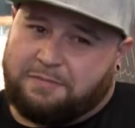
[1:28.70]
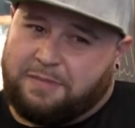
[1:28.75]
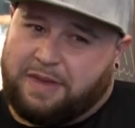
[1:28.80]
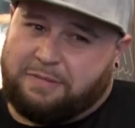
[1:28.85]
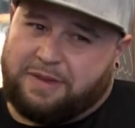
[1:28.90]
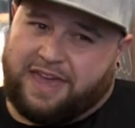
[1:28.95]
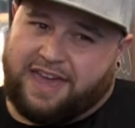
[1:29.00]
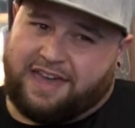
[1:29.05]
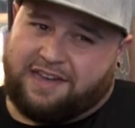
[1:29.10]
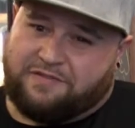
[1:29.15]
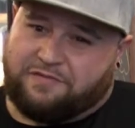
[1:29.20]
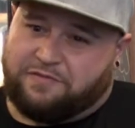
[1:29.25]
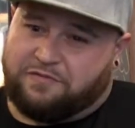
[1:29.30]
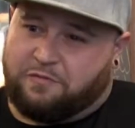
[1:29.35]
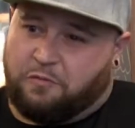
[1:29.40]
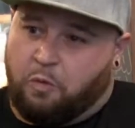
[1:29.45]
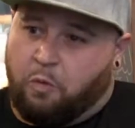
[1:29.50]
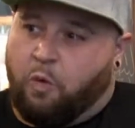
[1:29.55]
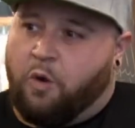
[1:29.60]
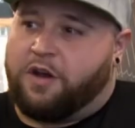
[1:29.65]
maybe have
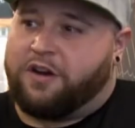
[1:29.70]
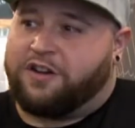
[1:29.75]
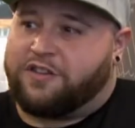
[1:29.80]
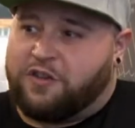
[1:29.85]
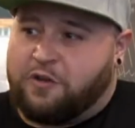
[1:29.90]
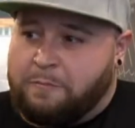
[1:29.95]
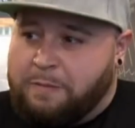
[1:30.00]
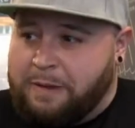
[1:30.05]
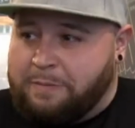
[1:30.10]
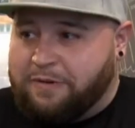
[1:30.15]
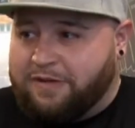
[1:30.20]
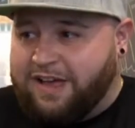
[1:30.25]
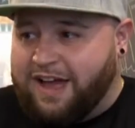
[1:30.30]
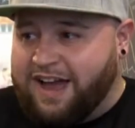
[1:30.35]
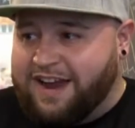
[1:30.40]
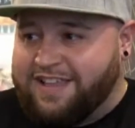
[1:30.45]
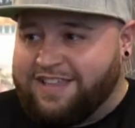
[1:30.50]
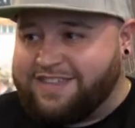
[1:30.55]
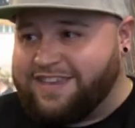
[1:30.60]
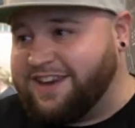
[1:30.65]
one or two people
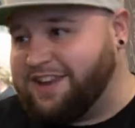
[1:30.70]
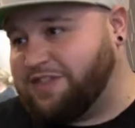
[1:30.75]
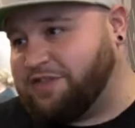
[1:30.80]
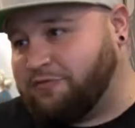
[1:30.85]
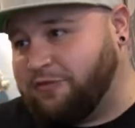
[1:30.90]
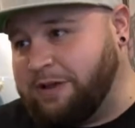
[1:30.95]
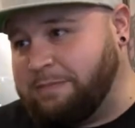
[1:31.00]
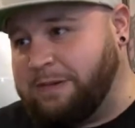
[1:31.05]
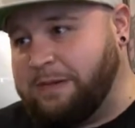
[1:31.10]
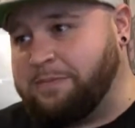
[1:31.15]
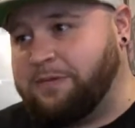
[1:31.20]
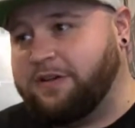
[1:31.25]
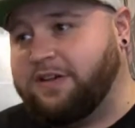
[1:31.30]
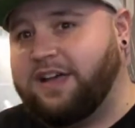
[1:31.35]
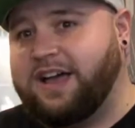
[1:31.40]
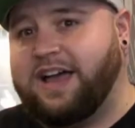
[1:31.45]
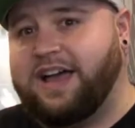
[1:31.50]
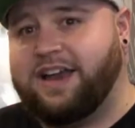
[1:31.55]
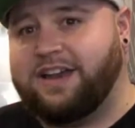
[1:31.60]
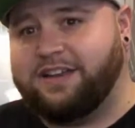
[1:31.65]
on instead of three people
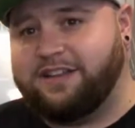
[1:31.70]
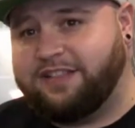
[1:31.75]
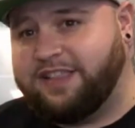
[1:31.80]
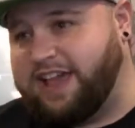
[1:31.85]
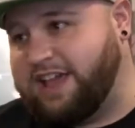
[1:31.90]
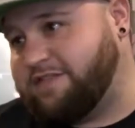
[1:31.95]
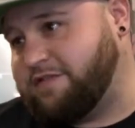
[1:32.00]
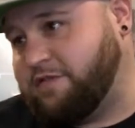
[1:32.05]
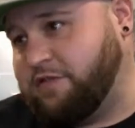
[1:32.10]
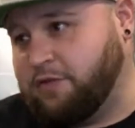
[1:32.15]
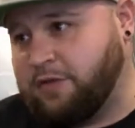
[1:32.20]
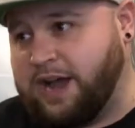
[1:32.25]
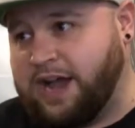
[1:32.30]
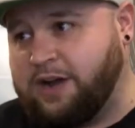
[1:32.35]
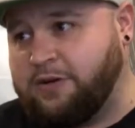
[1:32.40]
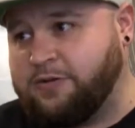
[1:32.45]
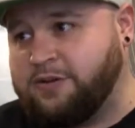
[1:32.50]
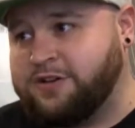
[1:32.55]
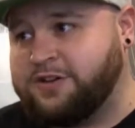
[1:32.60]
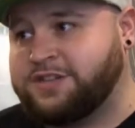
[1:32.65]
on in the last few
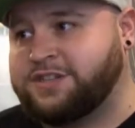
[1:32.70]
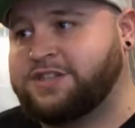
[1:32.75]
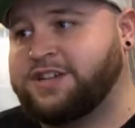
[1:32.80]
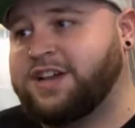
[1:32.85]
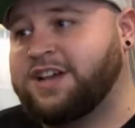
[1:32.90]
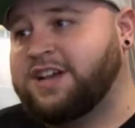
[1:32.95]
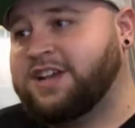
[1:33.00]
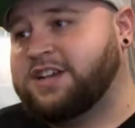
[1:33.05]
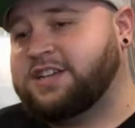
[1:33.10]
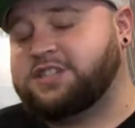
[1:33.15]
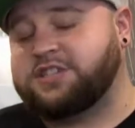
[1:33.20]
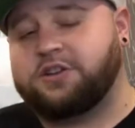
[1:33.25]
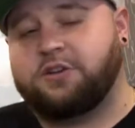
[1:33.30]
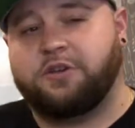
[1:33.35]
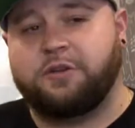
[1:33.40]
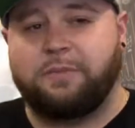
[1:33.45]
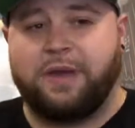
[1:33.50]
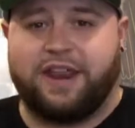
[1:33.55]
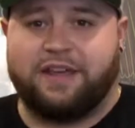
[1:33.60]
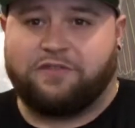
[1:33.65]
hours. So
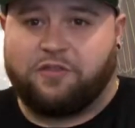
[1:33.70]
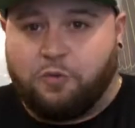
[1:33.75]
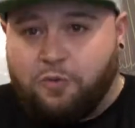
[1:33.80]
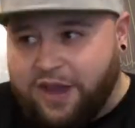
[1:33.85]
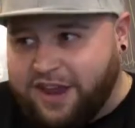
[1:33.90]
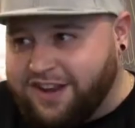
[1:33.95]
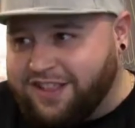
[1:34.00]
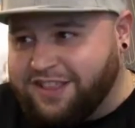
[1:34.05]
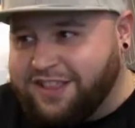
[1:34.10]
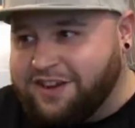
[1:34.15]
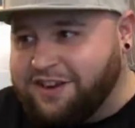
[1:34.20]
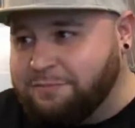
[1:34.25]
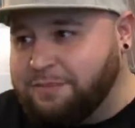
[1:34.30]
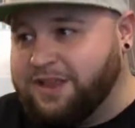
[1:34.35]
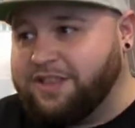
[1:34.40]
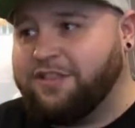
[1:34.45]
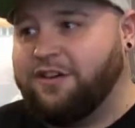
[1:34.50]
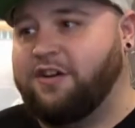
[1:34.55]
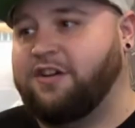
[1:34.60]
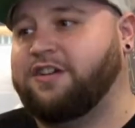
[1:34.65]
you may have to wait a little
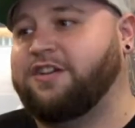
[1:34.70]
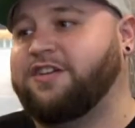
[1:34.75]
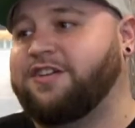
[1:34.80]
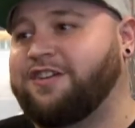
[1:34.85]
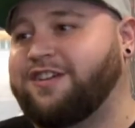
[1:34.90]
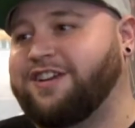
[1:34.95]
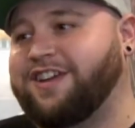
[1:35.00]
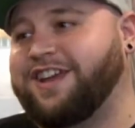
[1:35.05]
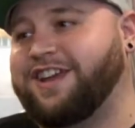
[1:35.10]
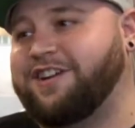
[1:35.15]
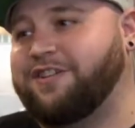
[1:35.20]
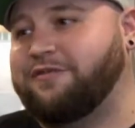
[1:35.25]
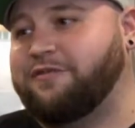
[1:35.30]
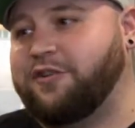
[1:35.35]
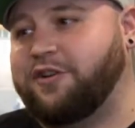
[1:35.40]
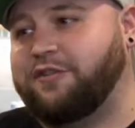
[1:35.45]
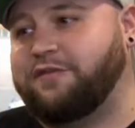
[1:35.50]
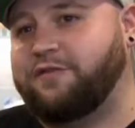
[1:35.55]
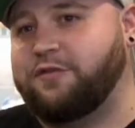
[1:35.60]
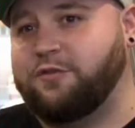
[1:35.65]
bit longer, you know,
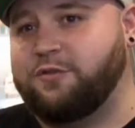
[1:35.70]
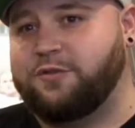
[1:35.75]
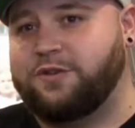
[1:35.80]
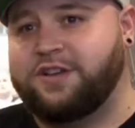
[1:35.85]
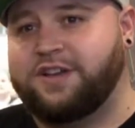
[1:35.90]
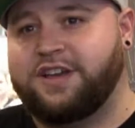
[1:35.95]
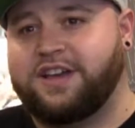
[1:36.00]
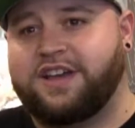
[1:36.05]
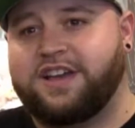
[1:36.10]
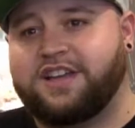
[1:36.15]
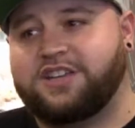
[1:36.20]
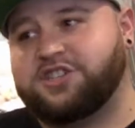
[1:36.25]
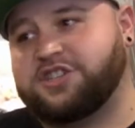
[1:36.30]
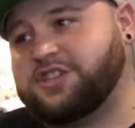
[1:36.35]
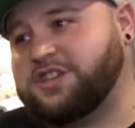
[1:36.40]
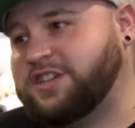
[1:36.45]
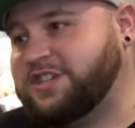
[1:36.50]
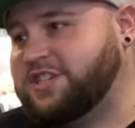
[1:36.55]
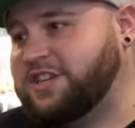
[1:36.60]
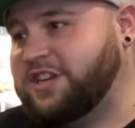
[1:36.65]
for your food,
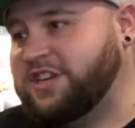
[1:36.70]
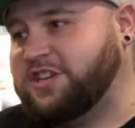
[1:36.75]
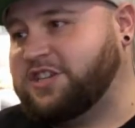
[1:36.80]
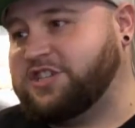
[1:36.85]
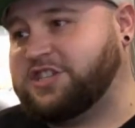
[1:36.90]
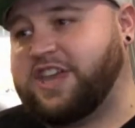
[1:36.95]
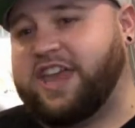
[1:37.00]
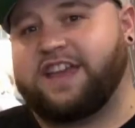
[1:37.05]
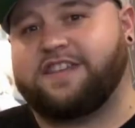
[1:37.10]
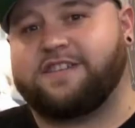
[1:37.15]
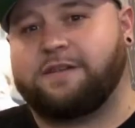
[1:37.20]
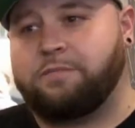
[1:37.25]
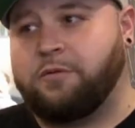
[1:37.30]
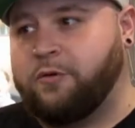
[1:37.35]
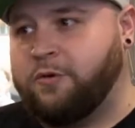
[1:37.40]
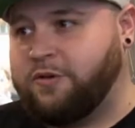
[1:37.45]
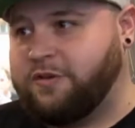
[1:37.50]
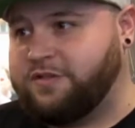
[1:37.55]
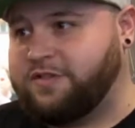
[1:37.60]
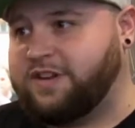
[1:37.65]
just because you just can't
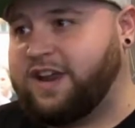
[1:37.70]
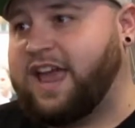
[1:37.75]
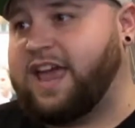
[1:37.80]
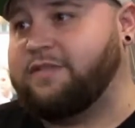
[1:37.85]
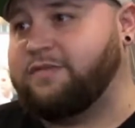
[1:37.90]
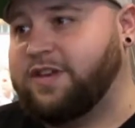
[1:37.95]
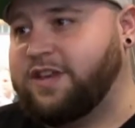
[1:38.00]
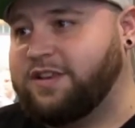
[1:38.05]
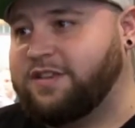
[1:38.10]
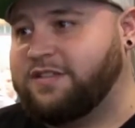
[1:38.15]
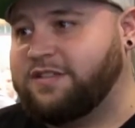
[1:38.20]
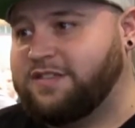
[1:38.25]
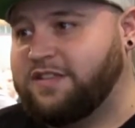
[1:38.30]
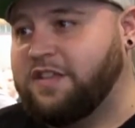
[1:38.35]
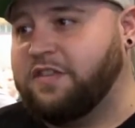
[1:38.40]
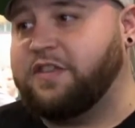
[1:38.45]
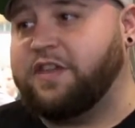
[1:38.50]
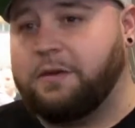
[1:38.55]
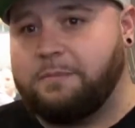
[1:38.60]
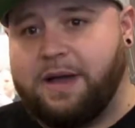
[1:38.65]
support having
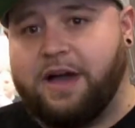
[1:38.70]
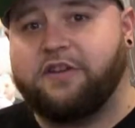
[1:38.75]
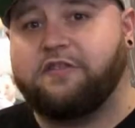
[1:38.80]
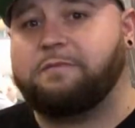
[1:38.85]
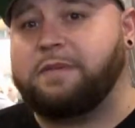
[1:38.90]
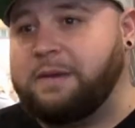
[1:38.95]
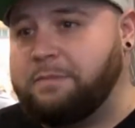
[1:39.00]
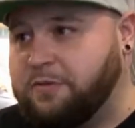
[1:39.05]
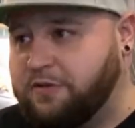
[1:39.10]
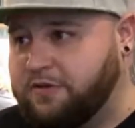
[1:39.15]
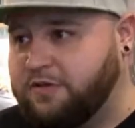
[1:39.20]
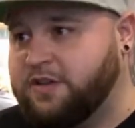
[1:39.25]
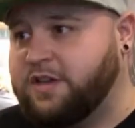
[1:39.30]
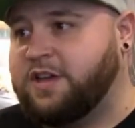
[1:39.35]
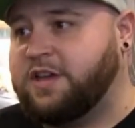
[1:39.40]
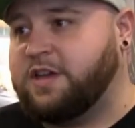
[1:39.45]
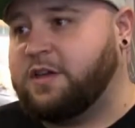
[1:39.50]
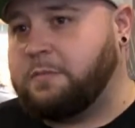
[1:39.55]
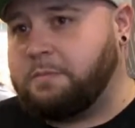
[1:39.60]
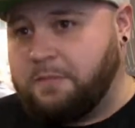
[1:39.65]
the amount of people
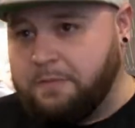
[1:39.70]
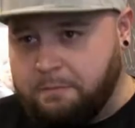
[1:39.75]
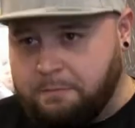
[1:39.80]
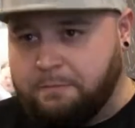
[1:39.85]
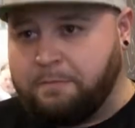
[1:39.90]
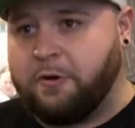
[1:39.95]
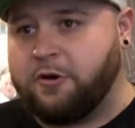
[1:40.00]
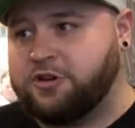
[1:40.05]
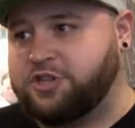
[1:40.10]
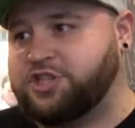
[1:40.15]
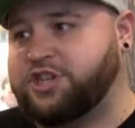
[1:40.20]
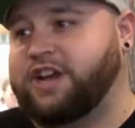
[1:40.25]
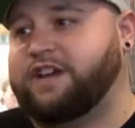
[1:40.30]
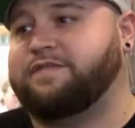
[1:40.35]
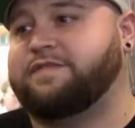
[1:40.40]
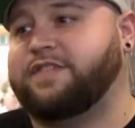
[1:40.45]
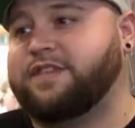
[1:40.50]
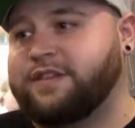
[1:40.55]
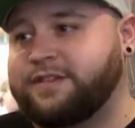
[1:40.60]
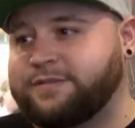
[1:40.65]
per
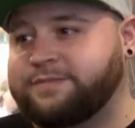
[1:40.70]
shift.